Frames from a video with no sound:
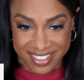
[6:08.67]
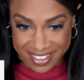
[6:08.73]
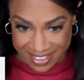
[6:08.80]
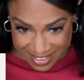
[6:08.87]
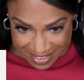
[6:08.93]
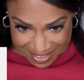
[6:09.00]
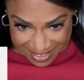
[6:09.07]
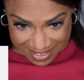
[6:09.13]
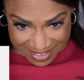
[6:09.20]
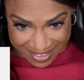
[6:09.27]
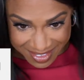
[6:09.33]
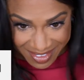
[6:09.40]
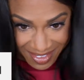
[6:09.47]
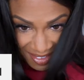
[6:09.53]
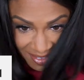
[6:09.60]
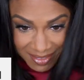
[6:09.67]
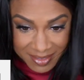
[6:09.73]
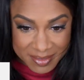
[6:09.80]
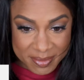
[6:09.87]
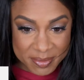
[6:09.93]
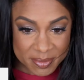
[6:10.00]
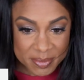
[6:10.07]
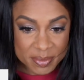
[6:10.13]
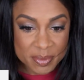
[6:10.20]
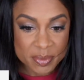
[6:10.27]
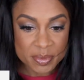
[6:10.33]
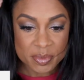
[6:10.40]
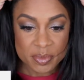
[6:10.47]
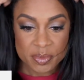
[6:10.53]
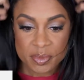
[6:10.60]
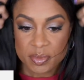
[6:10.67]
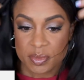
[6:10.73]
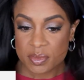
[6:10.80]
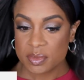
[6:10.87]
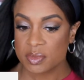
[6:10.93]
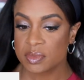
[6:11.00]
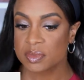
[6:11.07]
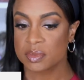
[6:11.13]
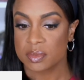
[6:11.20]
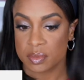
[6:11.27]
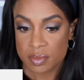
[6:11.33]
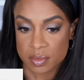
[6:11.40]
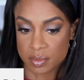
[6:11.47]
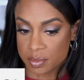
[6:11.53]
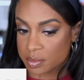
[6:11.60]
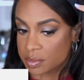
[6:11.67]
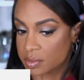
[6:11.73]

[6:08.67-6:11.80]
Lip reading: [no speech]